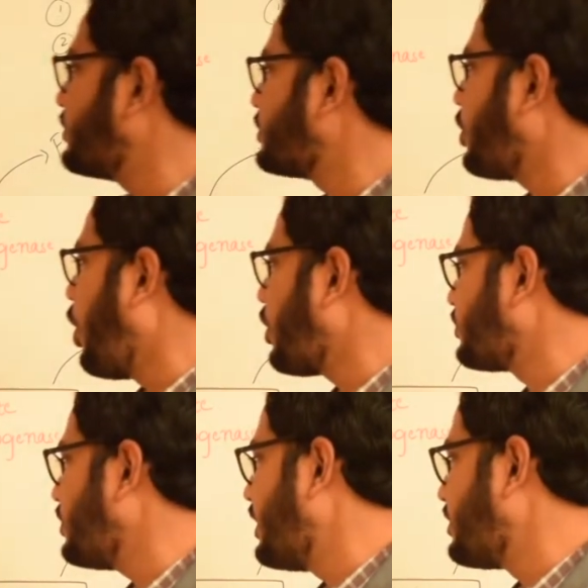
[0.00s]
with
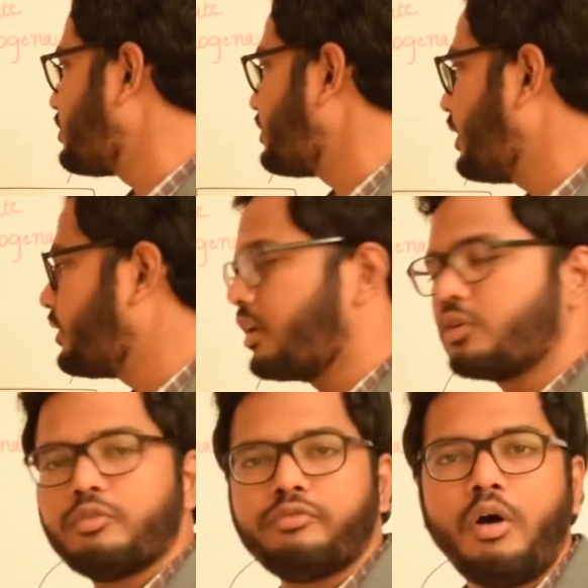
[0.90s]
oxaloacetate
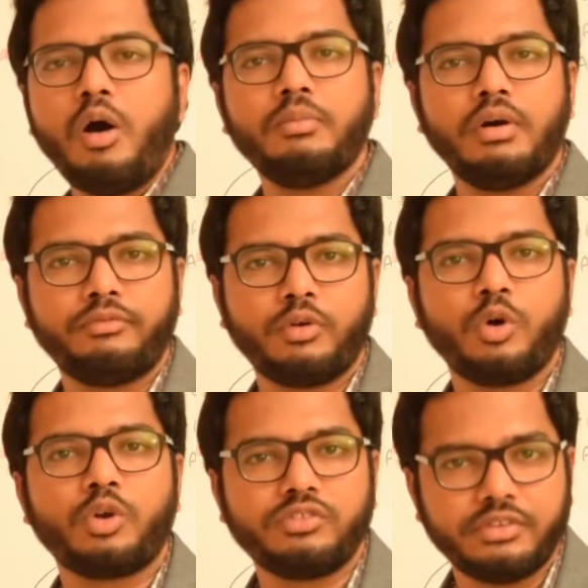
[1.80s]
to form
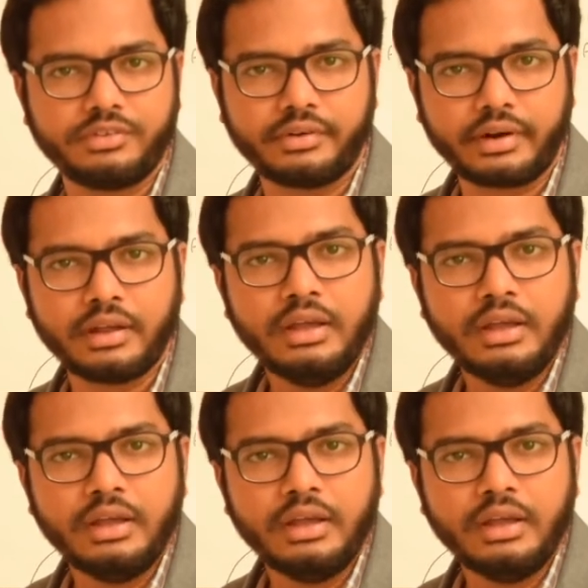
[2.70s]
fluorocitrate.